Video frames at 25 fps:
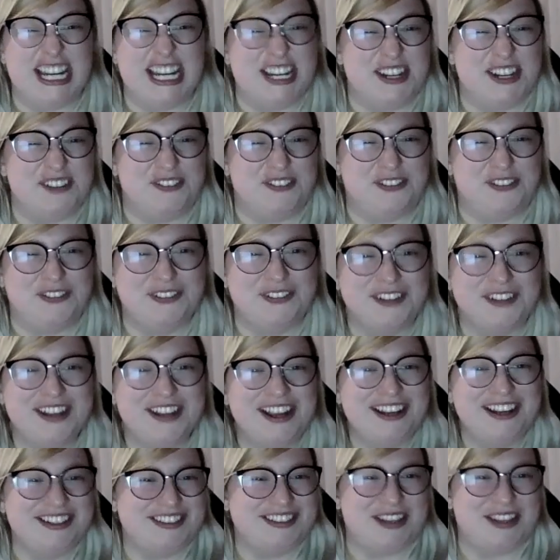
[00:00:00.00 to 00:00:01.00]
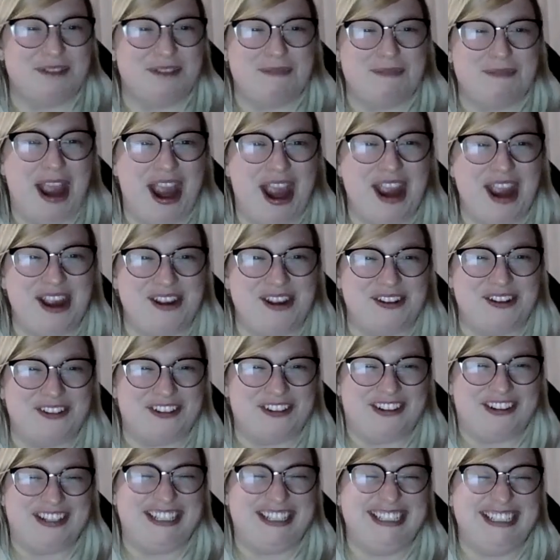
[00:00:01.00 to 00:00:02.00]
leave, because I'm
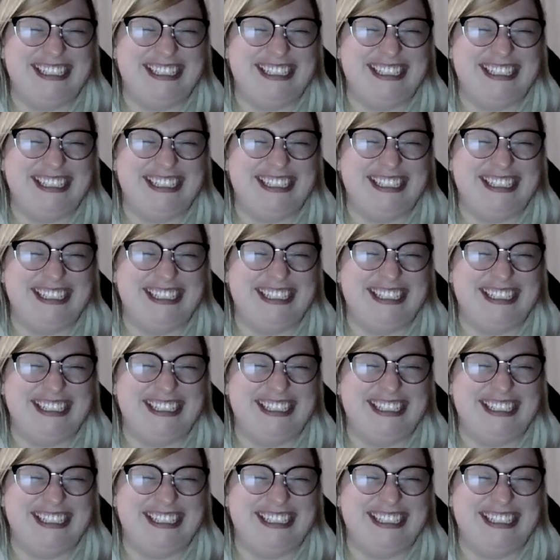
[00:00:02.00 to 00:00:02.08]
angry.